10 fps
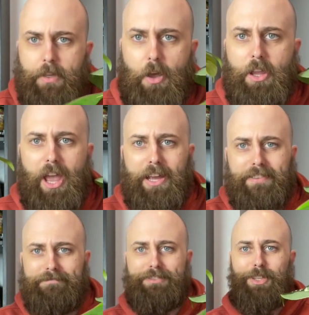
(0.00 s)
Okay,
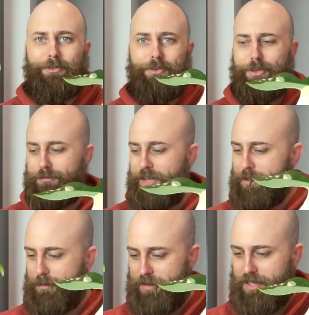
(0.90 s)
so the first
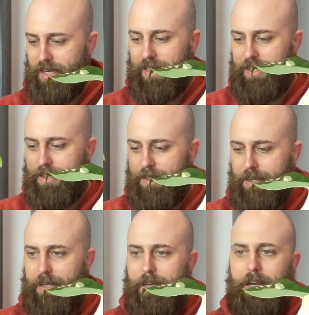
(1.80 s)
victims today
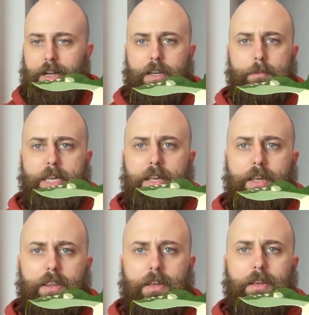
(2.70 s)
are going to be
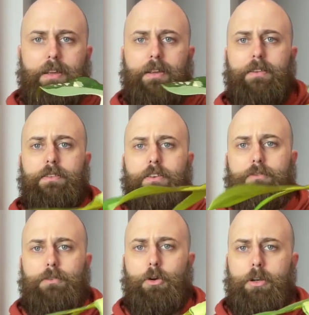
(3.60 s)
these
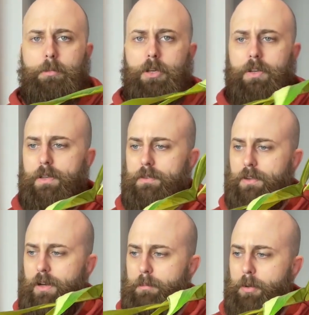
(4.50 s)
Florida Beauties
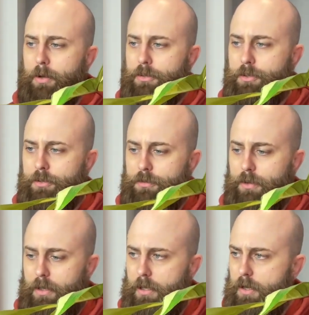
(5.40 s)
that I purchased
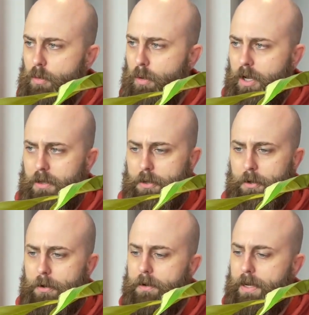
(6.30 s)
a little while
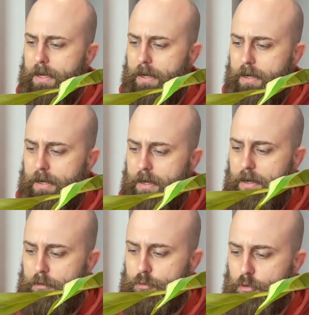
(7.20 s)
ago
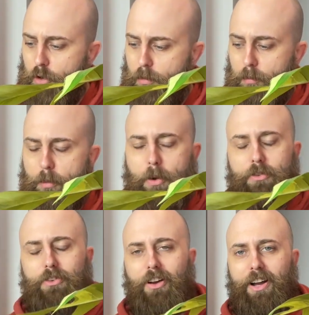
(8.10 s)
from the
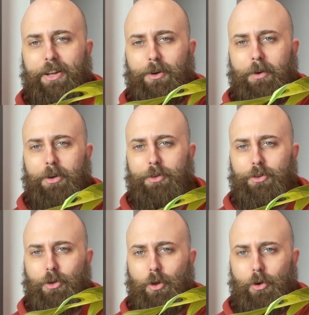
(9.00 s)
person I got my
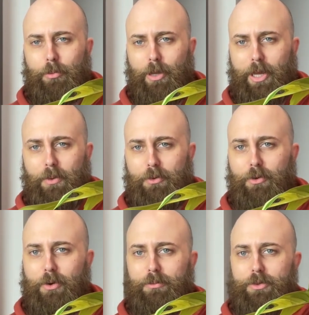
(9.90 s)
original obliqua
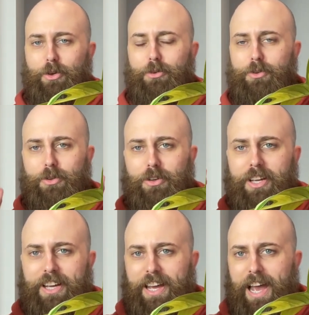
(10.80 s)
from. So if you
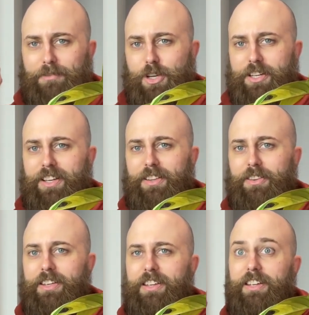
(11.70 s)
have checked out
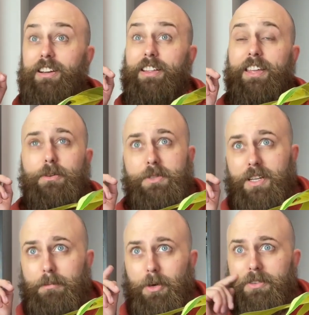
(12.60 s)
I think it was an
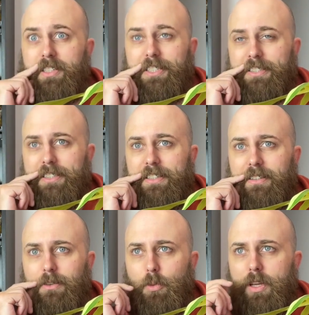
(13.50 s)
unboxing I did
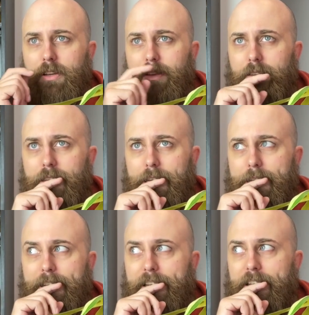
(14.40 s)
with
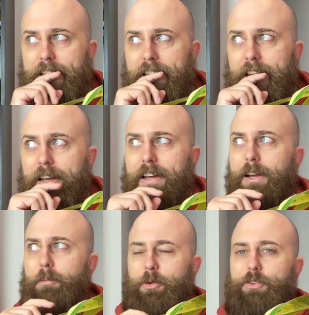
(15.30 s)
a
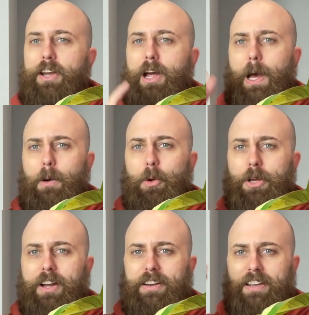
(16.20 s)
Monstera elbow
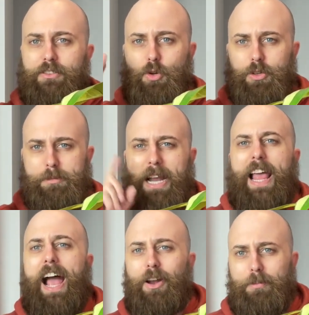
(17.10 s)
cutting and talked about
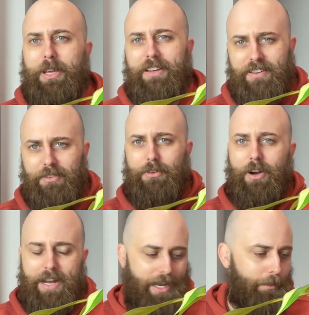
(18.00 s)
how to pick the
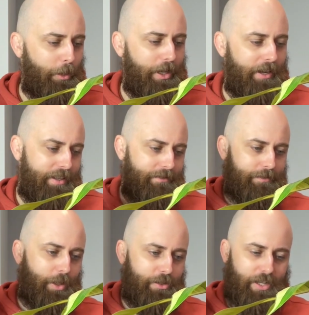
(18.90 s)
right elbow cutting,
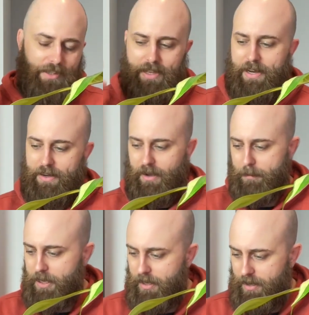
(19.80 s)
go check that out
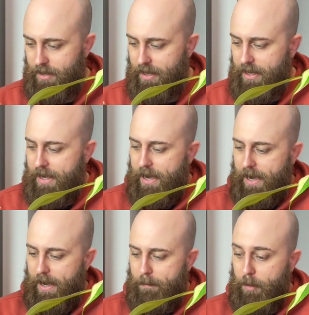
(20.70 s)
up here.
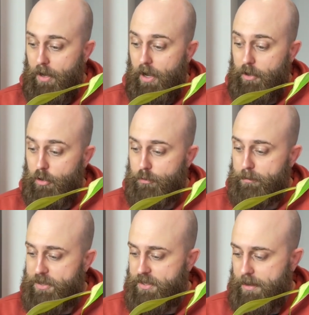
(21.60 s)
But I got it from
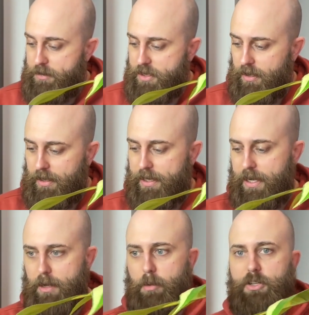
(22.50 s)
the same seller. He
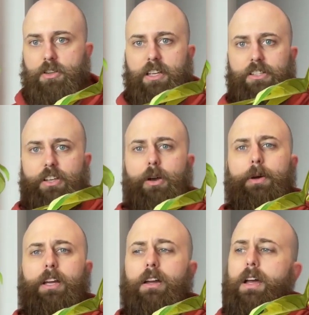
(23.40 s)
had a bunch of these
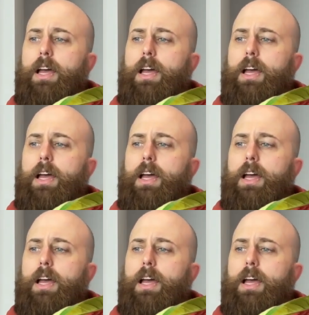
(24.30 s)
going